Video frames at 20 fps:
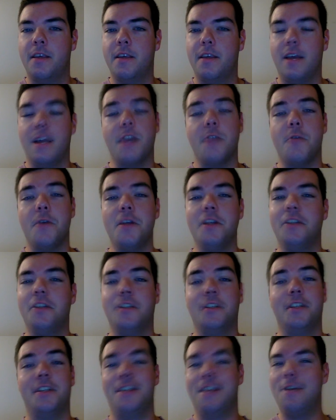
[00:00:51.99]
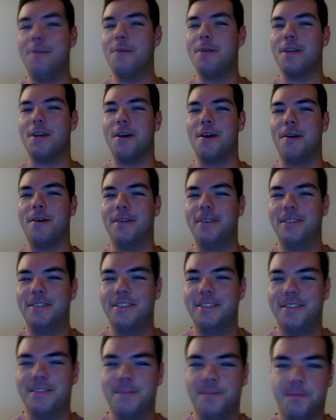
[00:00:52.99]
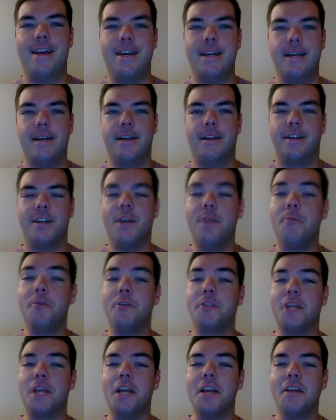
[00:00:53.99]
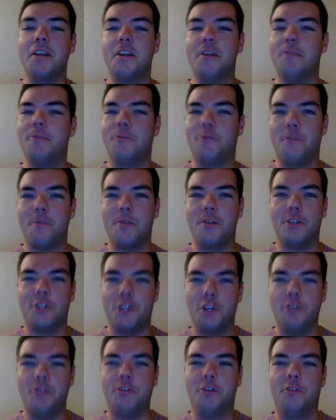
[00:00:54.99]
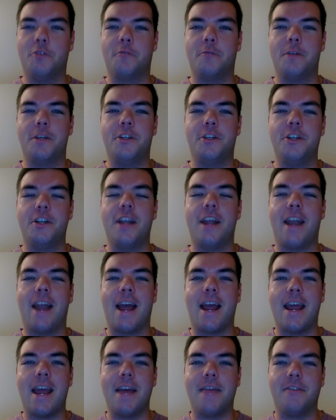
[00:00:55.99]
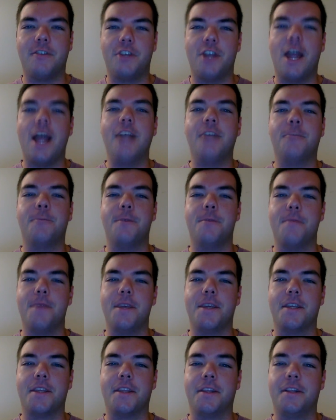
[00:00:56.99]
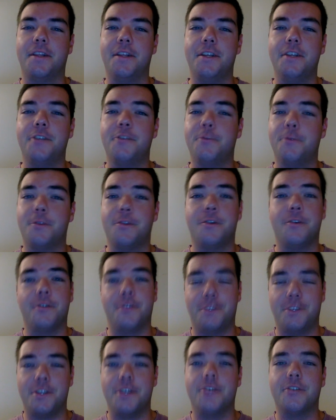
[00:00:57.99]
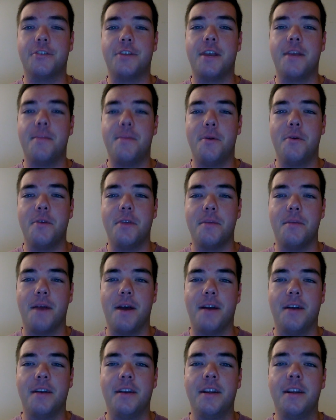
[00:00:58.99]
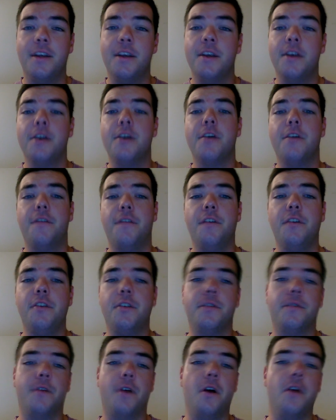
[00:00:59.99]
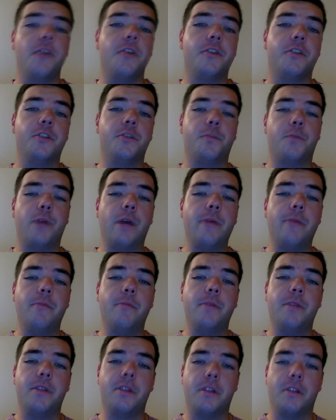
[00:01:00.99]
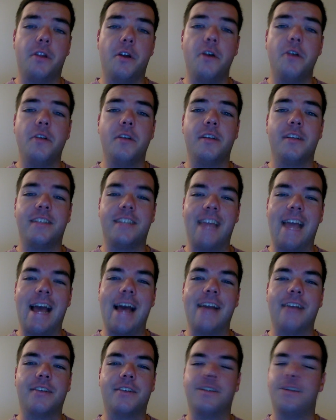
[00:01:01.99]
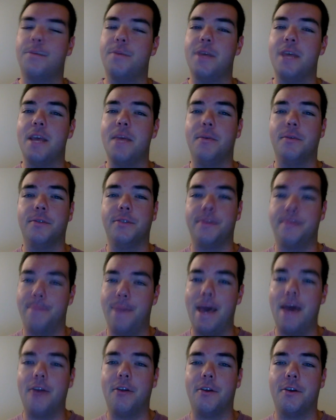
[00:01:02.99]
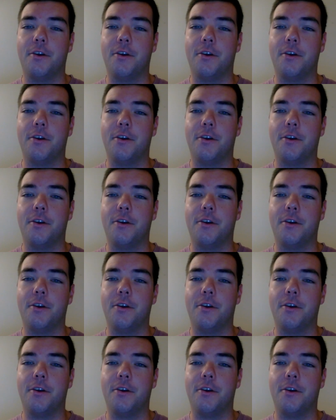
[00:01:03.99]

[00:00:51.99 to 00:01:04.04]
Anyways, here we go. Number 10 comes from the Johto region, and I have Jasmine making the list with her Steel-type Pokemon. First of all, this is probably the longest task to be able to battle